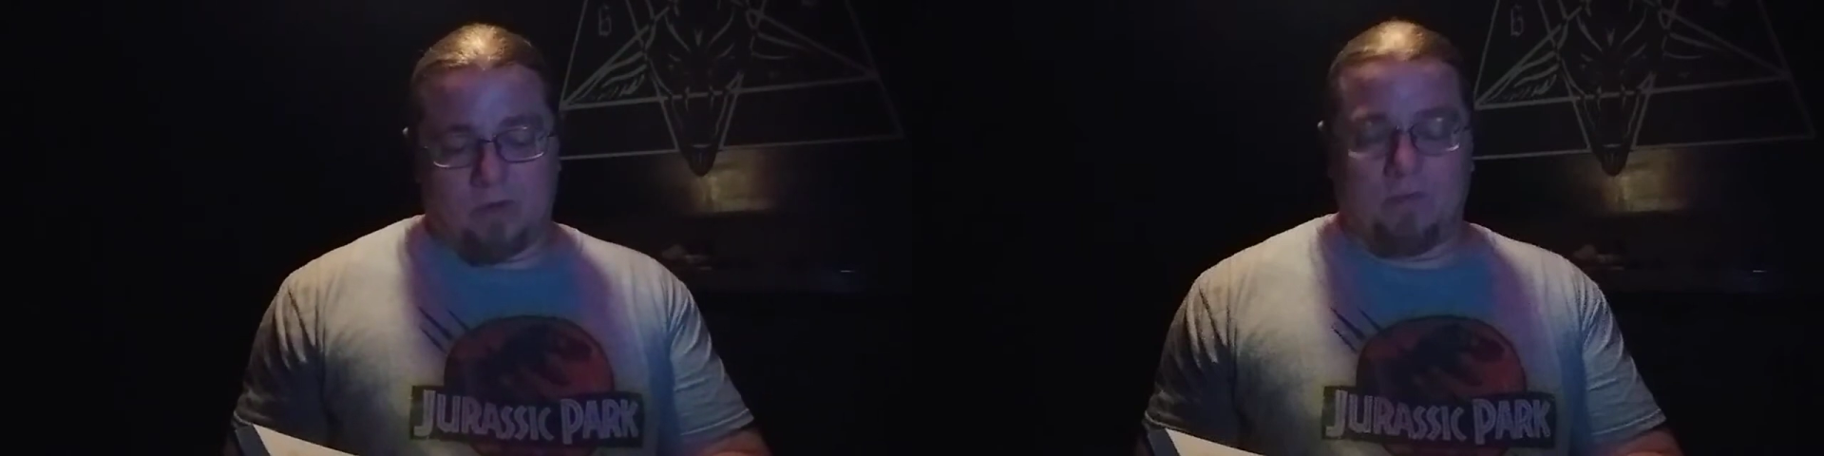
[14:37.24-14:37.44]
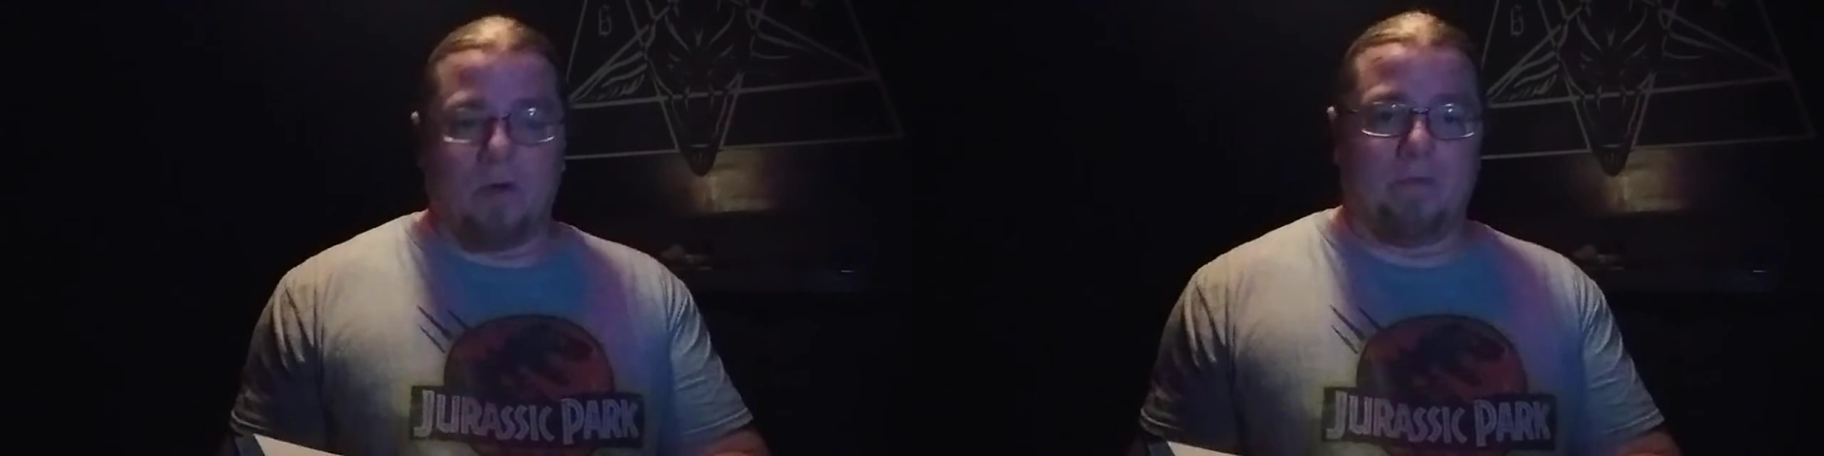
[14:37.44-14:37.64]

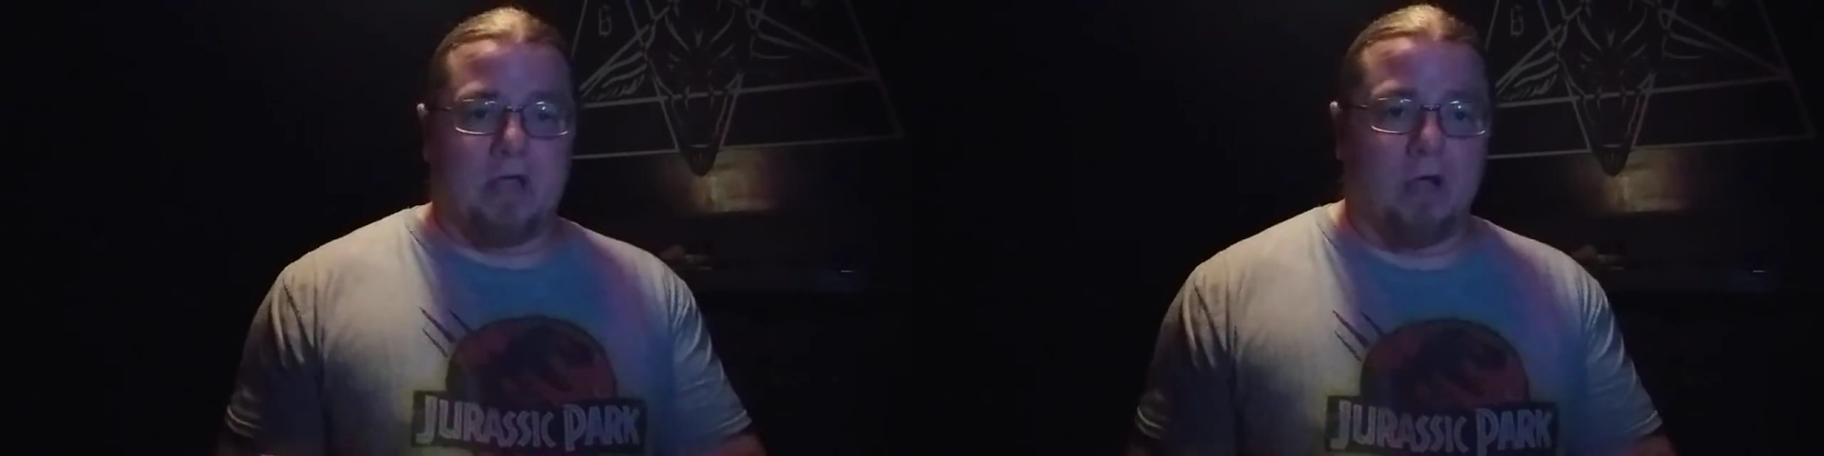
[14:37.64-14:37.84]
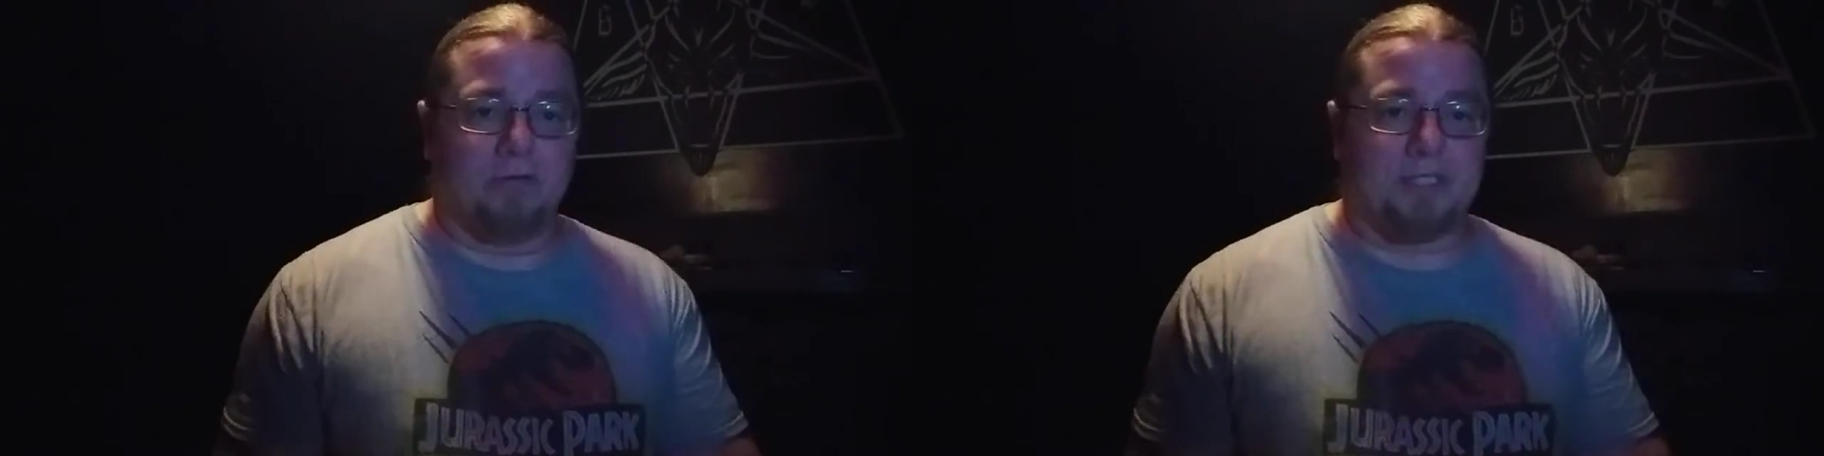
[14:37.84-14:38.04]
we will
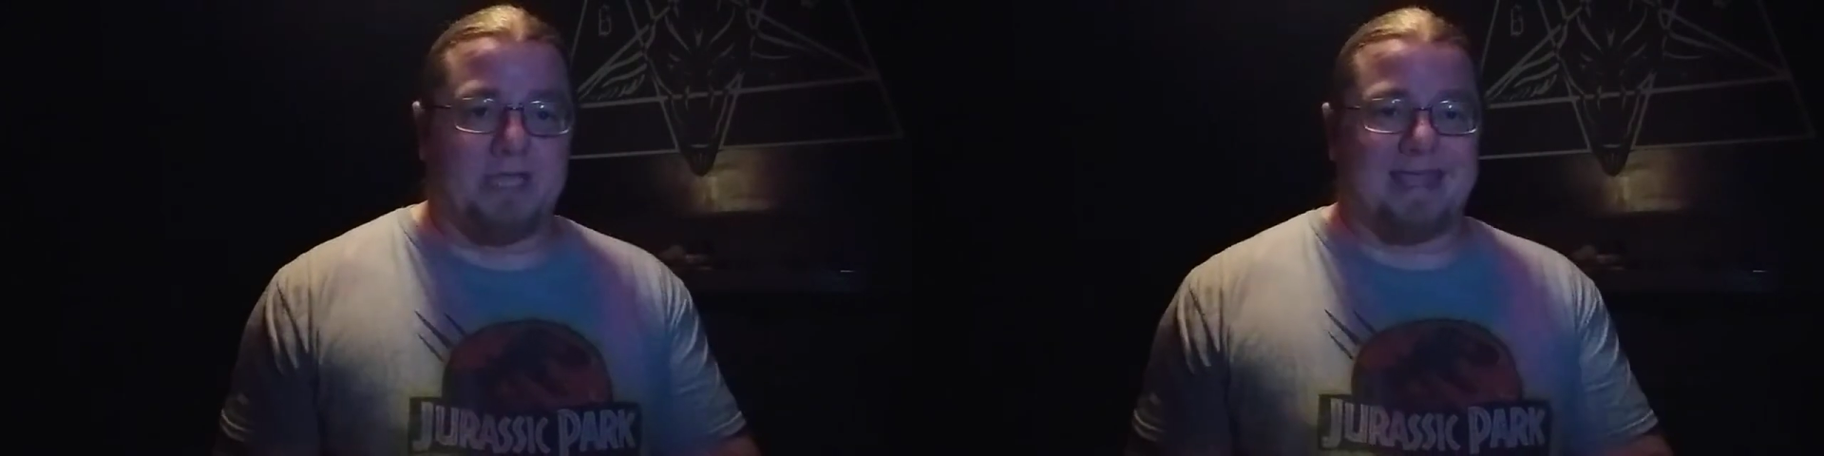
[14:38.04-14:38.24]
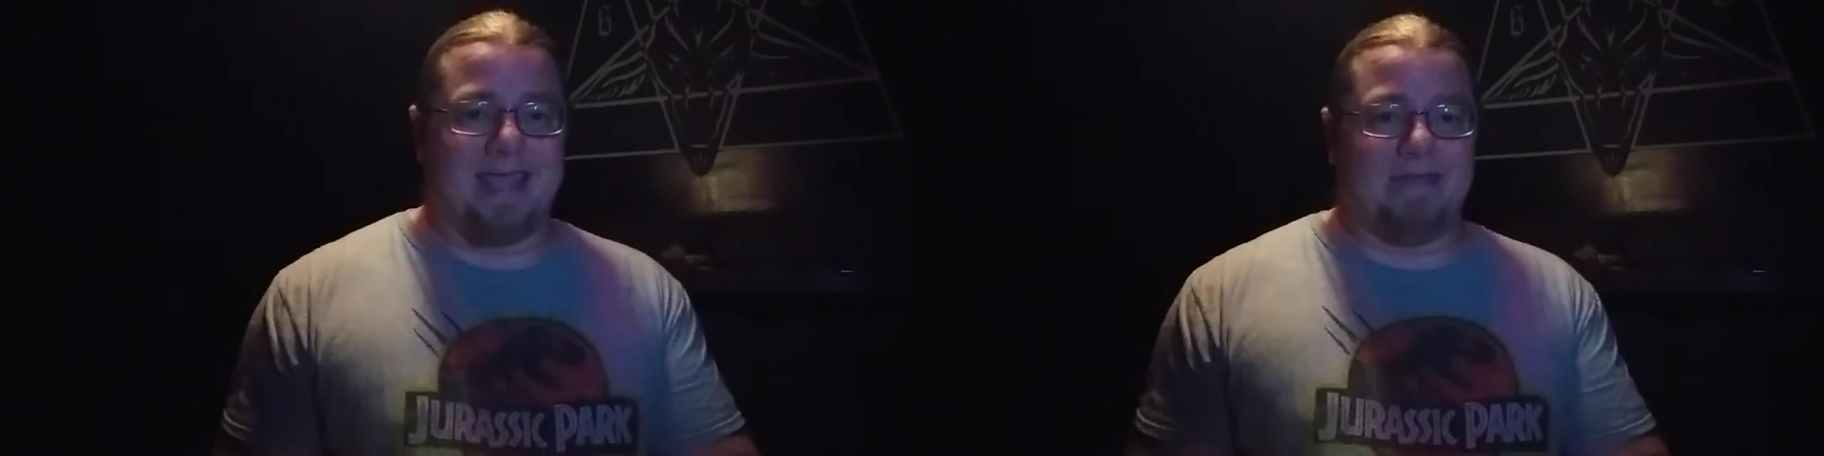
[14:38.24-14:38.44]
be
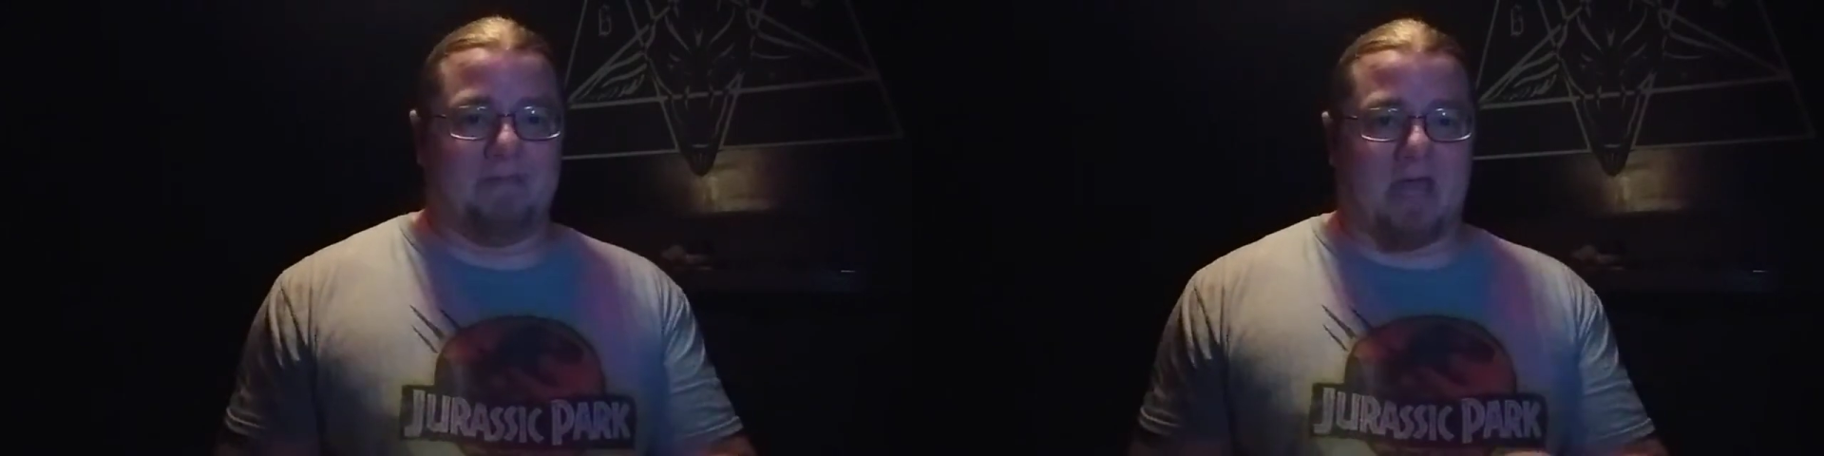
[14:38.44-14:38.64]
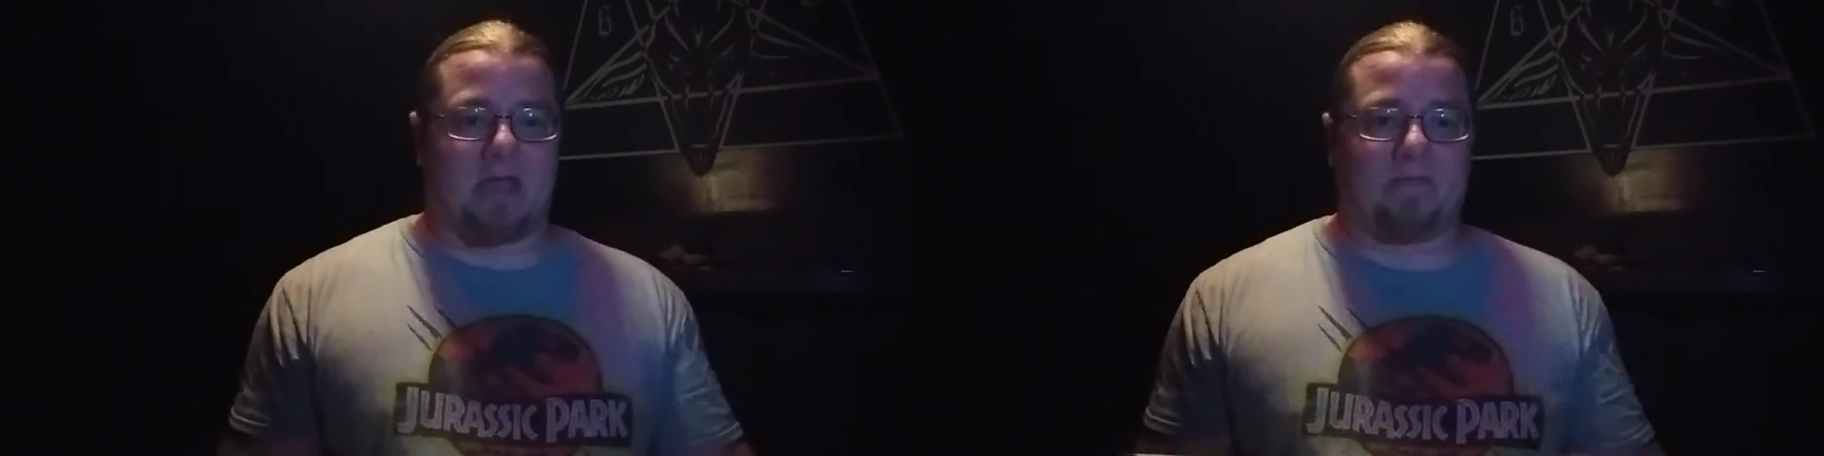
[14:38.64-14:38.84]
hosting a
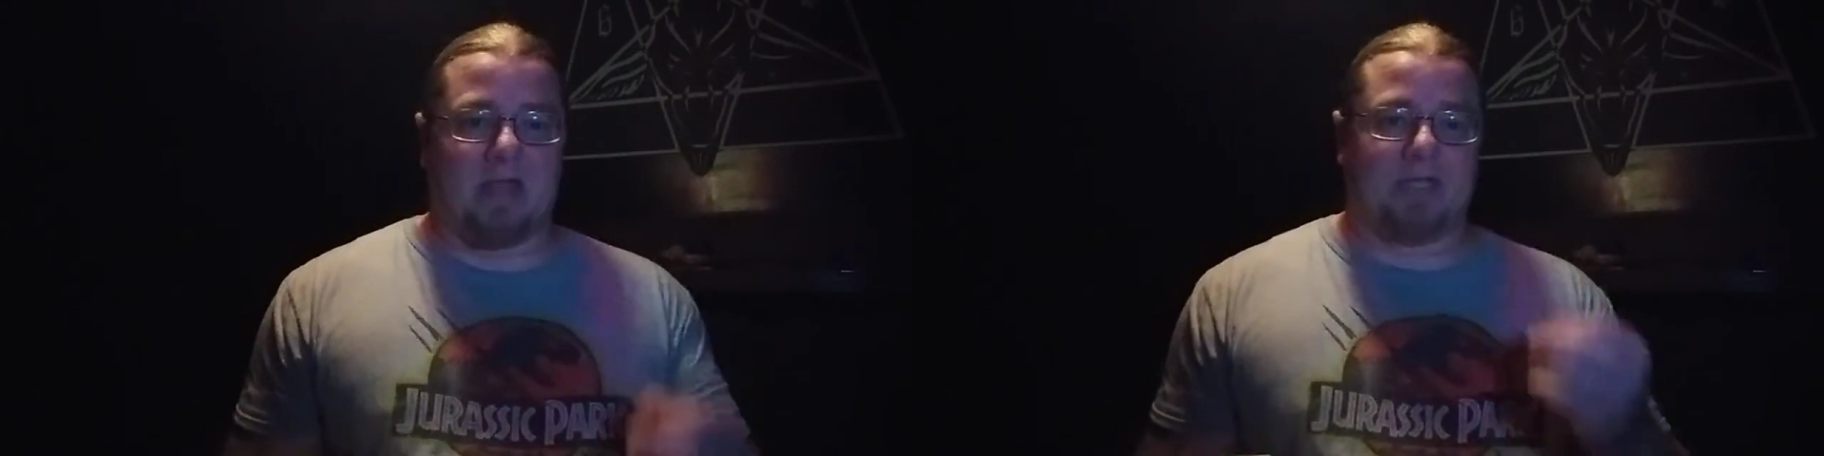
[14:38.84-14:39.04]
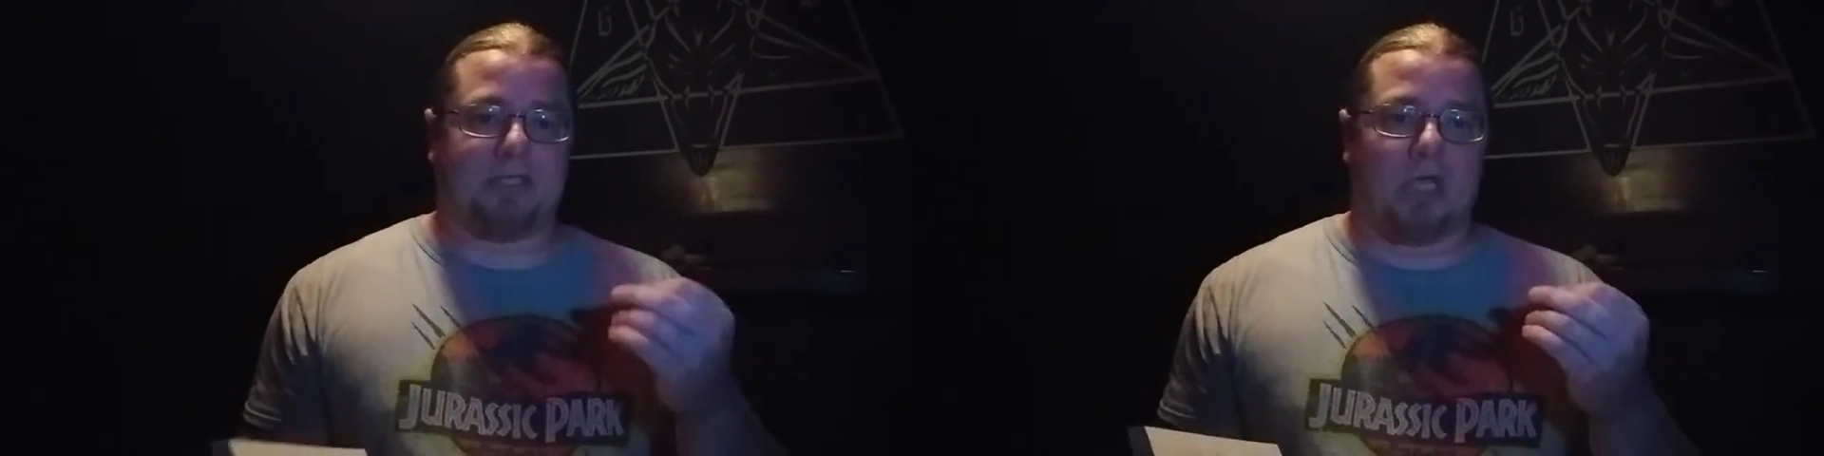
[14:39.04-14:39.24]
Black
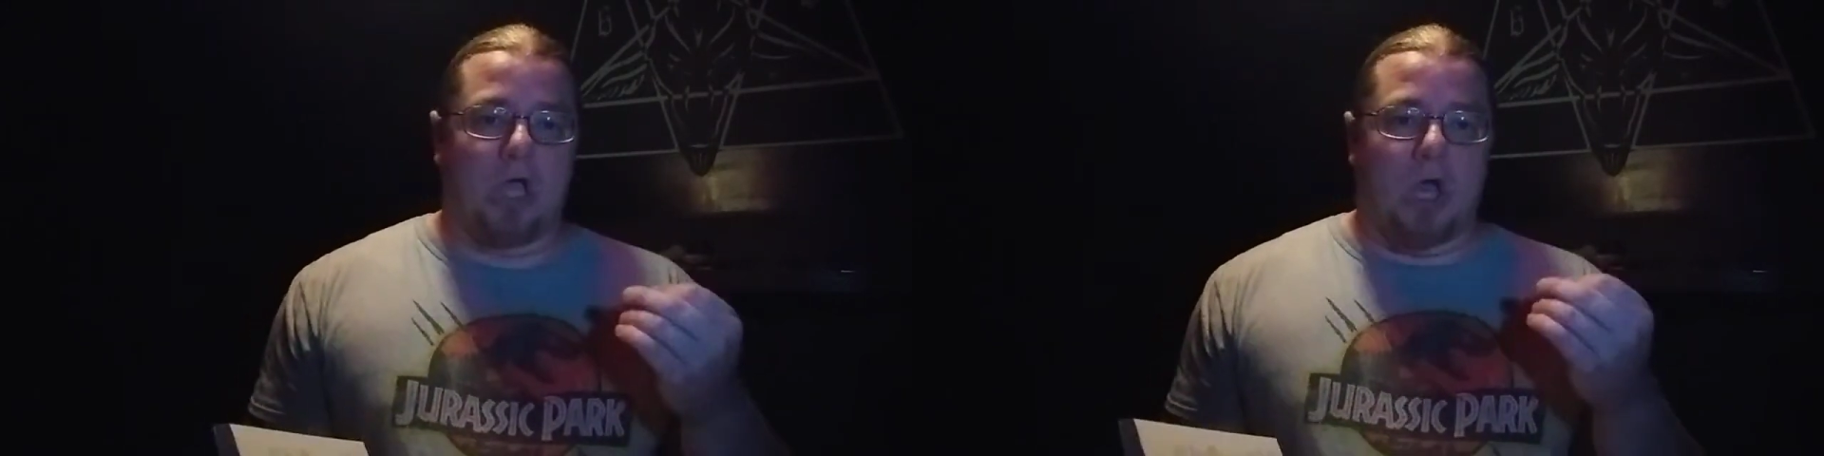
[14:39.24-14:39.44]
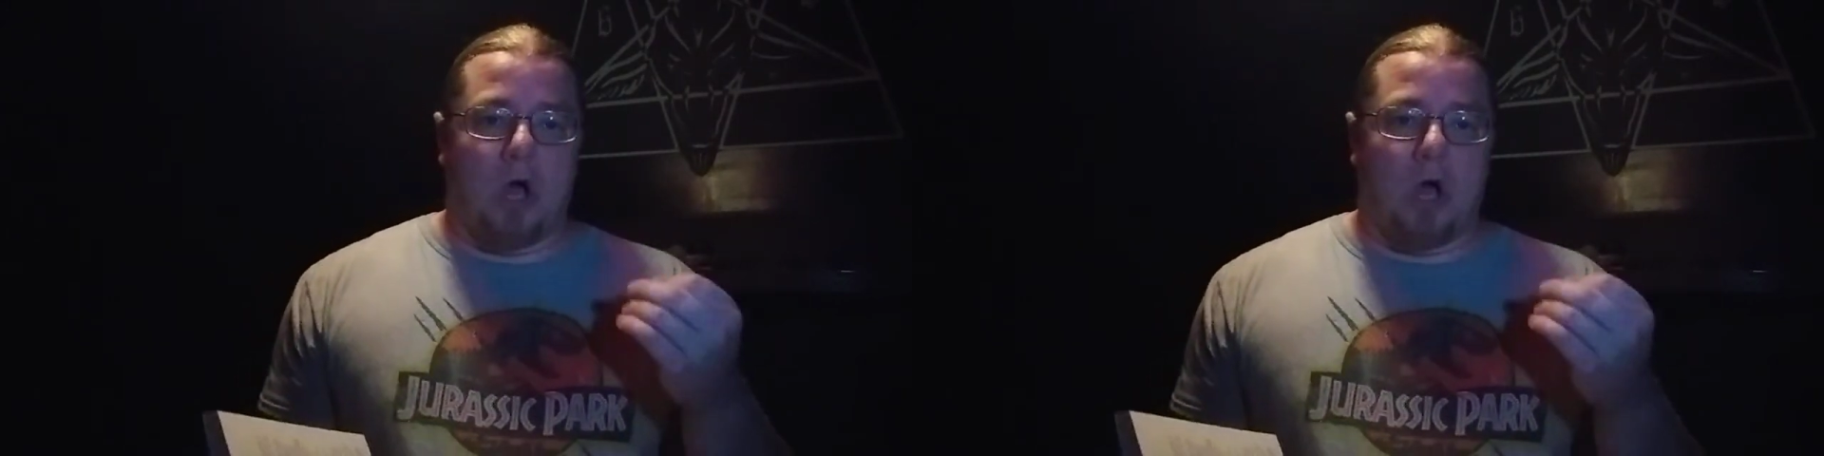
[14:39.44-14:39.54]
Mass